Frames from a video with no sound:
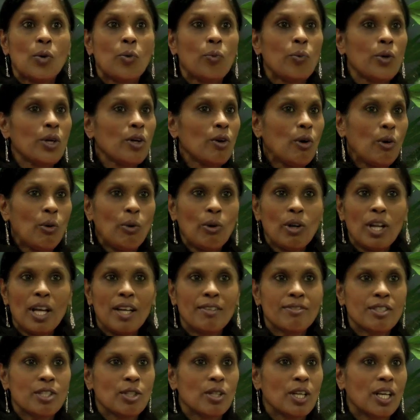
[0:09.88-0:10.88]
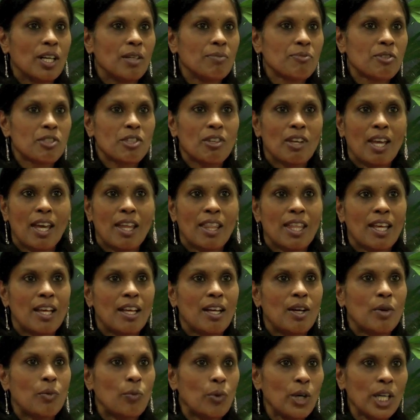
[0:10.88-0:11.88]
we all have to come
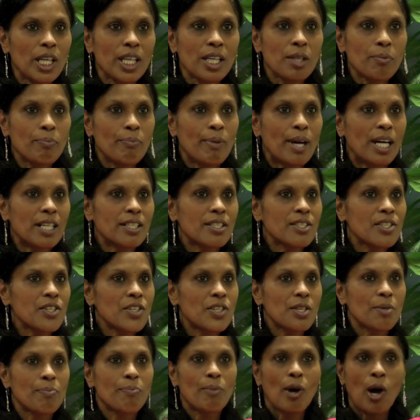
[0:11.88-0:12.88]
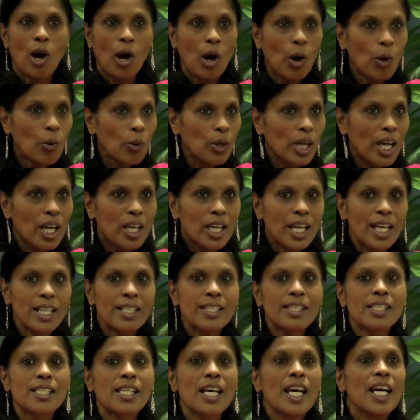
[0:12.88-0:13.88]
together, work in partnership, hold
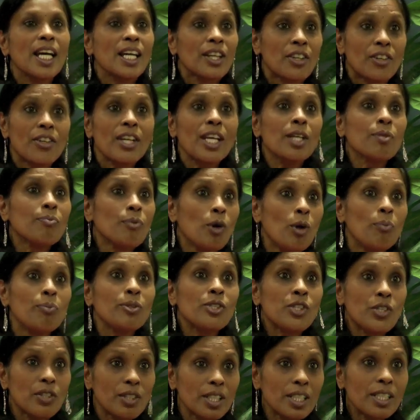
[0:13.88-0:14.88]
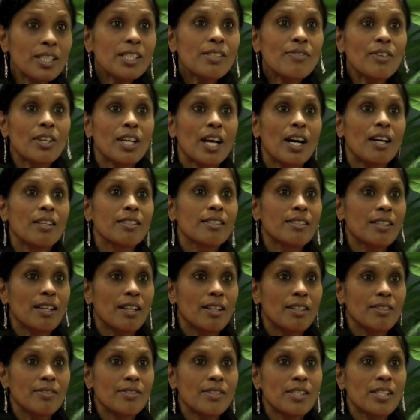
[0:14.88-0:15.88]
hands, create more opportunities for
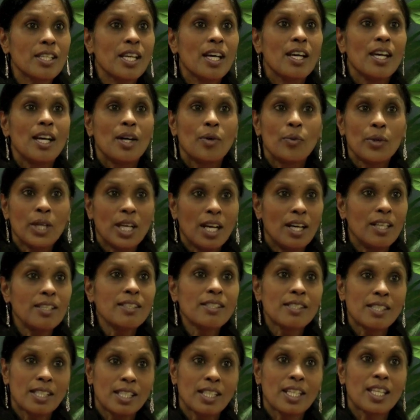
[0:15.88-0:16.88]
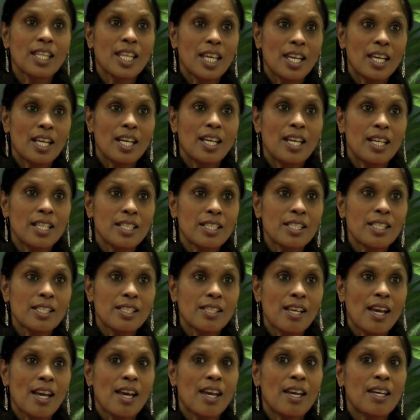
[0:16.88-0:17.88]
ourselves. We can't sit there and
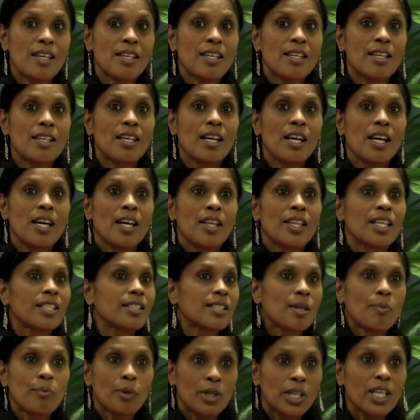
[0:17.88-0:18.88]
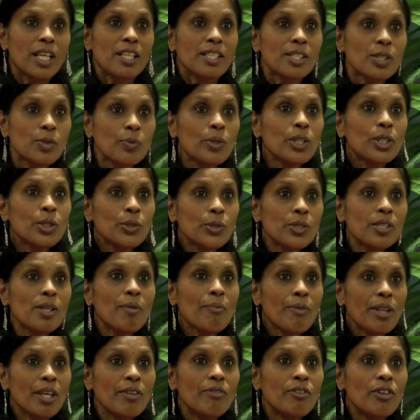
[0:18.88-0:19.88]
say that somebody else will do
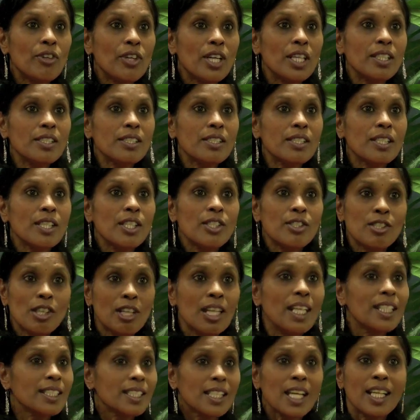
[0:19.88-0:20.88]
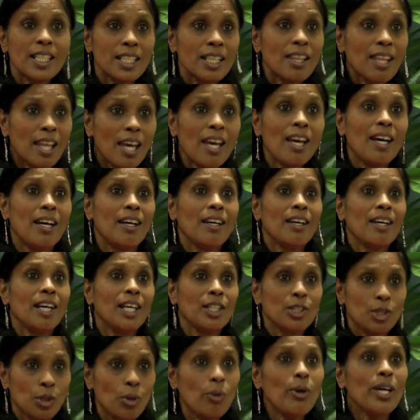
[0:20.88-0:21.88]
something for us, so let's get in there
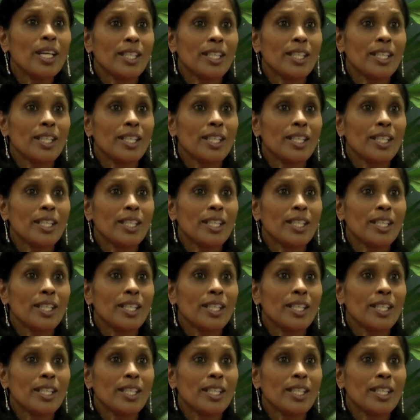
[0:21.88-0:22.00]
and do